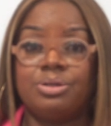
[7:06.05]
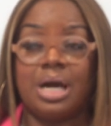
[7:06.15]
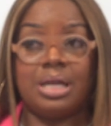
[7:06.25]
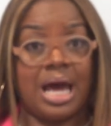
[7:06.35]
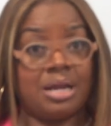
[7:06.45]

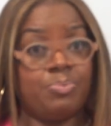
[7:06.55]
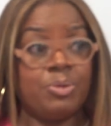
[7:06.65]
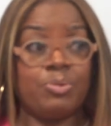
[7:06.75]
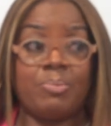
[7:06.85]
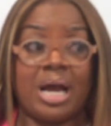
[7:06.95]
A lot of
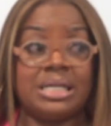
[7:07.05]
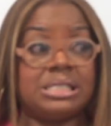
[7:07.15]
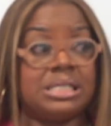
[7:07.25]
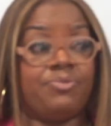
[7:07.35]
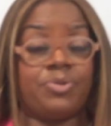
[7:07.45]
people might
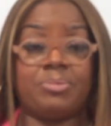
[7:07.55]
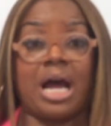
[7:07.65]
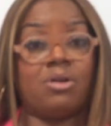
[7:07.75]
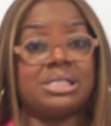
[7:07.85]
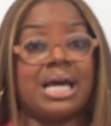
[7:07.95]
see it from
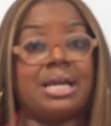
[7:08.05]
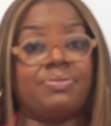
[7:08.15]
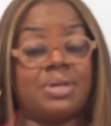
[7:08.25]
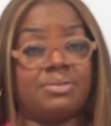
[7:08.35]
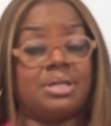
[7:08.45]
the outside
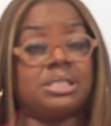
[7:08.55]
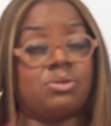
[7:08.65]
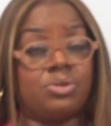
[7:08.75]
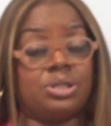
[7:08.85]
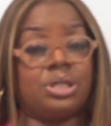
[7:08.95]
and think that it's
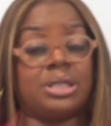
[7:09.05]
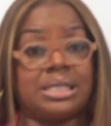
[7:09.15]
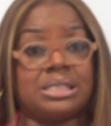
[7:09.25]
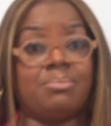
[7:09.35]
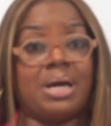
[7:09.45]
going to look
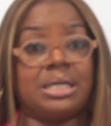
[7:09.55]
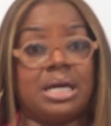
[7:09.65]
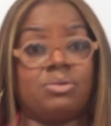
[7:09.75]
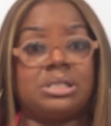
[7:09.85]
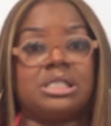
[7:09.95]
like
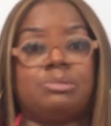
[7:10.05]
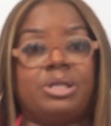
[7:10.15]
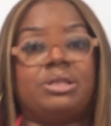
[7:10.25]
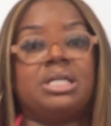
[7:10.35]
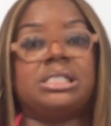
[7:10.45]
somebody else's,
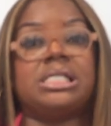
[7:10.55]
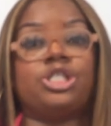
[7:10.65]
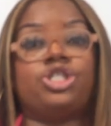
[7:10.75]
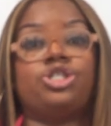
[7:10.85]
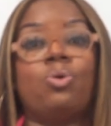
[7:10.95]
but this
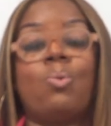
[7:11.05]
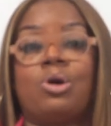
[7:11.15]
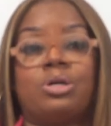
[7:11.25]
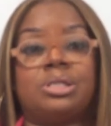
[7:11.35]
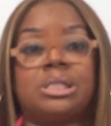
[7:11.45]
is
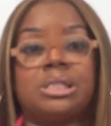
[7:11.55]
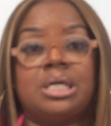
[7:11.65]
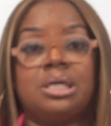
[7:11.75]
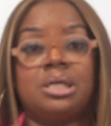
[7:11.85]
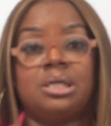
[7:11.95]
yours.
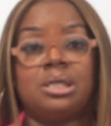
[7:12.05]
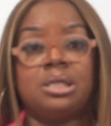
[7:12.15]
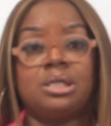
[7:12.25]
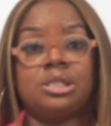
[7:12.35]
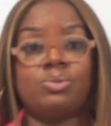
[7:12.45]

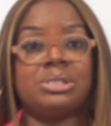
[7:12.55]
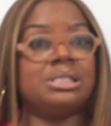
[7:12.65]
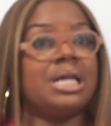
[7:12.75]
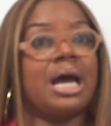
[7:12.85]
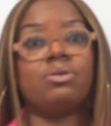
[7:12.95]
So
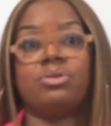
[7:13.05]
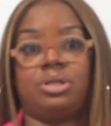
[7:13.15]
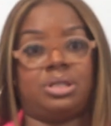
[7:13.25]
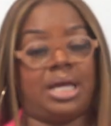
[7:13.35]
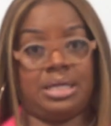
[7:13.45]
it's not going
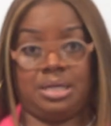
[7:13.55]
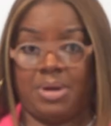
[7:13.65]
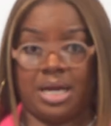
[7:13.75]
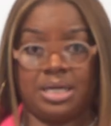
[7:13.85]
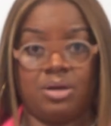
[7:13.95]
to look like
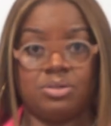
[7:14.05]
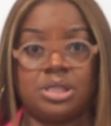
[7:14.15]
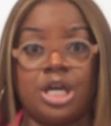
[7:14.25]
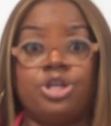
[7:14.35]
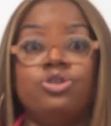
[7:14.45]
anybody else.
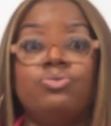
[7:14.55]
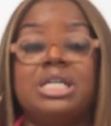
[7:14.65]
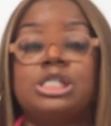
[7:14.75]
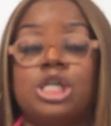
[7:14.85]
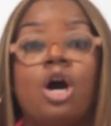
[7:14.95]
And you
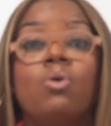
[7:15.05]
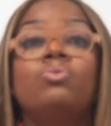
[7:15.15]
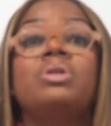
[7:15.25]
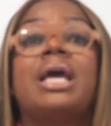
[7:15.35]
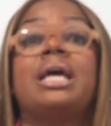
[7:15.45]
need to
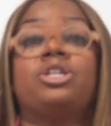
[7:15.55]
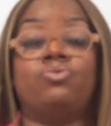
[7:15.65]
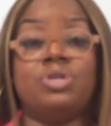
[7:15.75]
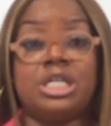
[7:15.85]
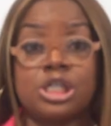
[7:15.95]
own that.
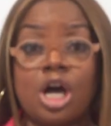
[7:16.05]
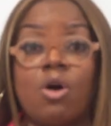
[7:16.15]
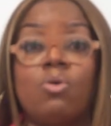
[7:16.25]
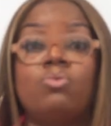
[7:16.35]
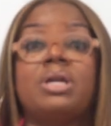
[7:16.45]
You need to
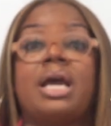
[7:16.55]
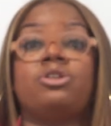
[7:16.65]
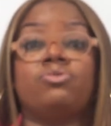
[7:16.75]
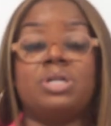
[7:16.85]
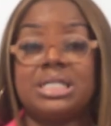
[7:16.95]
own
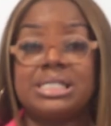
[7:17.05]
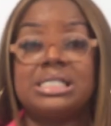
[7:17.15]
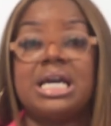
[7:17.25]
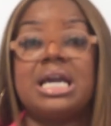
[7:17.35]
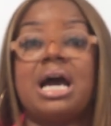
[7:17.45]
that. You need to
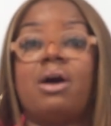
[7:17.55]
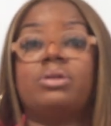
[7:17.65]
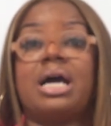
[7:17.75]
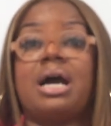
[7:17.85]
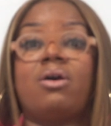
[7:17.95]
say it
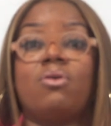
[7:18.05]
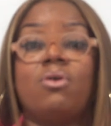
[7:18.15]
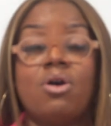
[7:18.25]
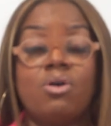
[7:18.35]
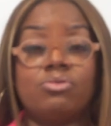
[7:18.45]
out loud
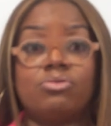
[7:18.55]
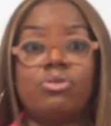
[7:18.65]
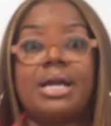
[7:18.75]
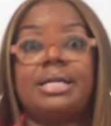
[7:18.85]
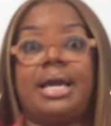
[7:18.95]

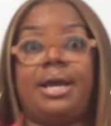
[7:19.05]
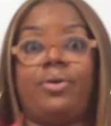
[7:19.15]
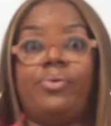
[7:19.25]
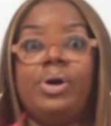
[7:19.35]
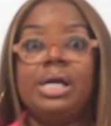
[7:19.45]
right
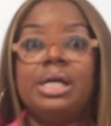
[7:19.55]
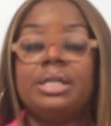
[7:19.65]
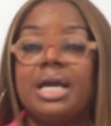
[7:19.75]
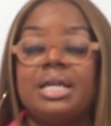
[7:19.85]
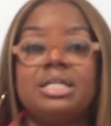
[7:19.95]
now
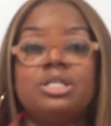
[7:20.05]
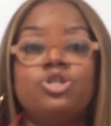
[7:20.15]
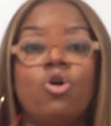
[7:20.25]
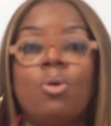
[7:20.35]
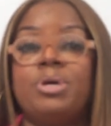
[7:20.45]
that
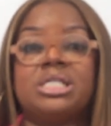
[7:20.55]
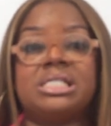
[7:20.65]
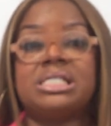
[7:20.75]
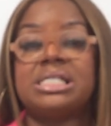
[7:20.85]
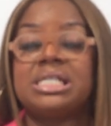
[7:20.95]
your
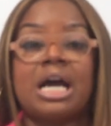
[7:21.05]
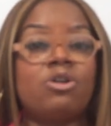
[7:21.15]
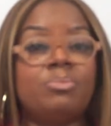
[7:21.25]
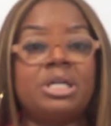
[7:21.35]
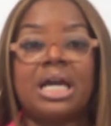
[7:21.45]
business is not
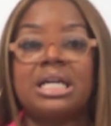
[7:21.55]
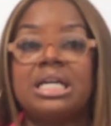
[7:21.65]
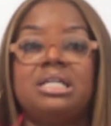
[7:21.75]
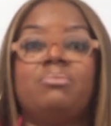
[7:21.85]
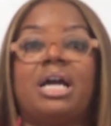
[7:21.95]
going to be like
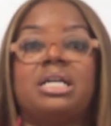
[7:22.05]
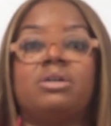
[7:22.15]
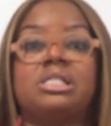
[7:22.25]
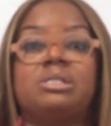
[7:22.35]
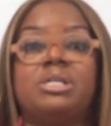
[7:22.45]
anybody
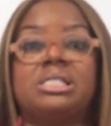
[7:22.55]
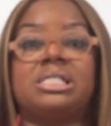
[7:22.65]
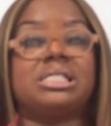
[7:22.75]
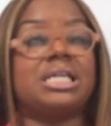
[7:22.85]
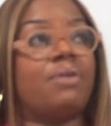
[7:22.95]
else's
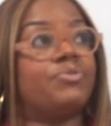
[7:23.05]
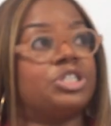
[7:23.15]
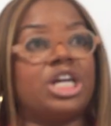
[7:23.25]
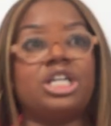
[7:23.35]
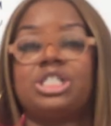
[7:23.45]
business. Time
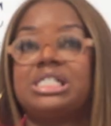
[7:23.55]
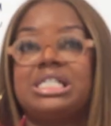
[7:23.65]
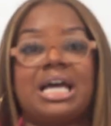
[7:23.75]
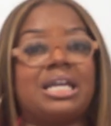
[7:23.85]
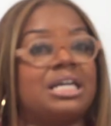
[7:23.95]
for Change is
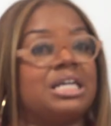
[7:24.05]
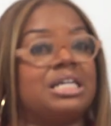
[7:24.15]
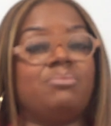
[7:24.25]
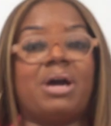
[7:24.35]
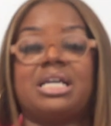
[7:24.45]
not like
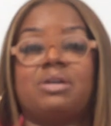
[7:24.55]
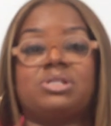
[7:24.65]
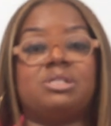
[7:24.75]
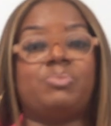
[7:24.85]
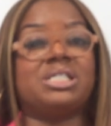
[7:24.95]
anybody
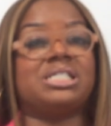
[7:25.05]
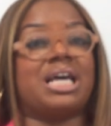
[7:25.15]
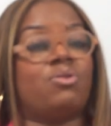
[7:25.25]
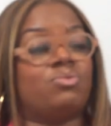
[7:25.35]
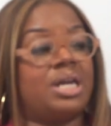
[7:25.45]
else's business.
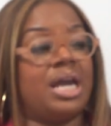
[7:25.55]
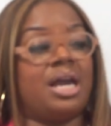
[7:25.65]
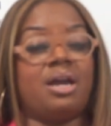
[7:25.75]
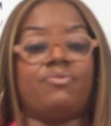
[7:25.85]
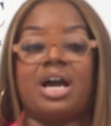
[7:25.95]
I don't
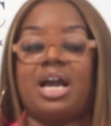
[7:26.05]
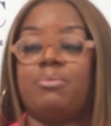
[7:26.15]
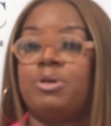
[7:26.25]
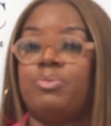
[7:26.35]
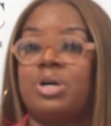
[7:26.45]
care if I
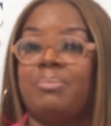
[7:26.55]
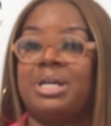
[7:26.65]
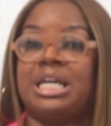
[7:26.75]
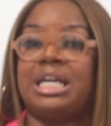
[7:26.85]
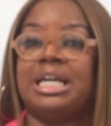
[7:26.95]
have people come
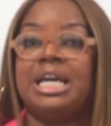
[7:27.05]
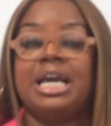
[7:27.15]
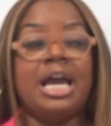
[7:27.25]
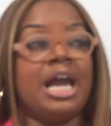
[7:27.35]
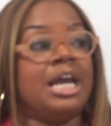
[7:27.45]
in here
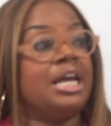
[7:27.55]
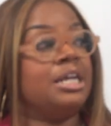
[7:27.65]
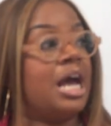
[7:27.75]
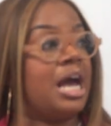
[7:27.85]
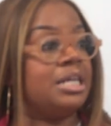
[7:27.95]

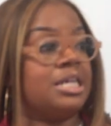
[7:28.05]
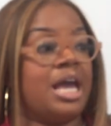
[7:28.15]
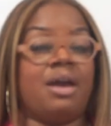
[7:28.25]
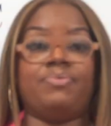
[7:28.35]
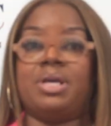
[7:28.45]
and I
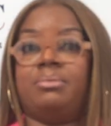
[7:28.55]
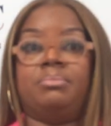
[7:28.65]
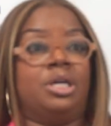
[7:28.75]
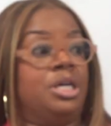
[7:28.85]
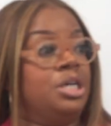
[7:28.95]
have
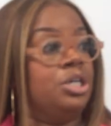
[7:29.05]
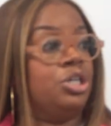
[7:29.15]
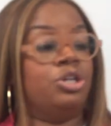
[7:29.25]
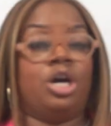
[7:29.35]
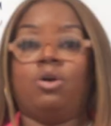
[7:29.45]
them,
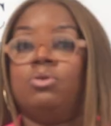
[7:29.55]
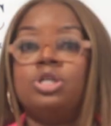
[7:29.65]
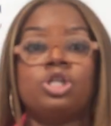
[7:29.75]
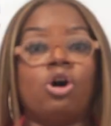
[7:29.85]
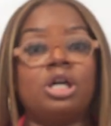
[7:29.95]

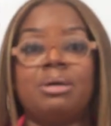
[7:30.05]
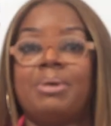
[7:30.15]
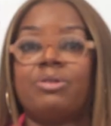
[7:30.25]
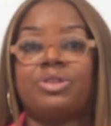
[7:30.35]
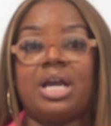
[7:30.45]
talking
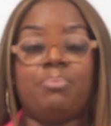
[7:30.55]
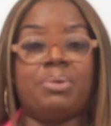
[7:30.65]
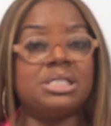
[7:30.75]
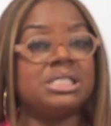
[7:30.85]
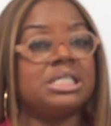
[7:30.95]
about their
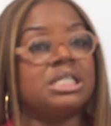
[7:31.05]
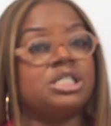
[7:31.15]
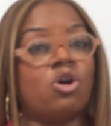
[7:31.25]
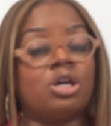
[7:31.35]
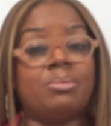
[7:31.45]
business
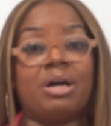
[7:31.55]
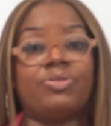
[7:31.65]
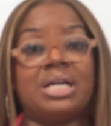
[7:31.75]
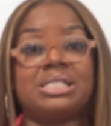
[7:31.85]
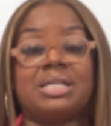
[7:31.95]
and talking
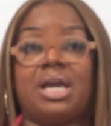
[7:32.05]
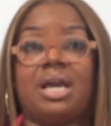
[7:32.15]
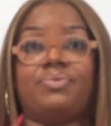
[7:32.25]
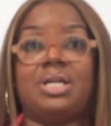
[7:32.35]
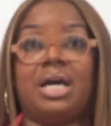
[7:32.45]
about things that
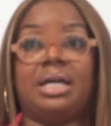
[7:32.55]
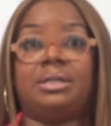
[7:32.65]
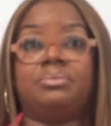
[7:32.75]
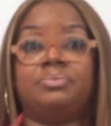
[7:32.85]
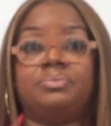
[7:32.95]
they have
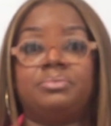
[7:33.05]
done.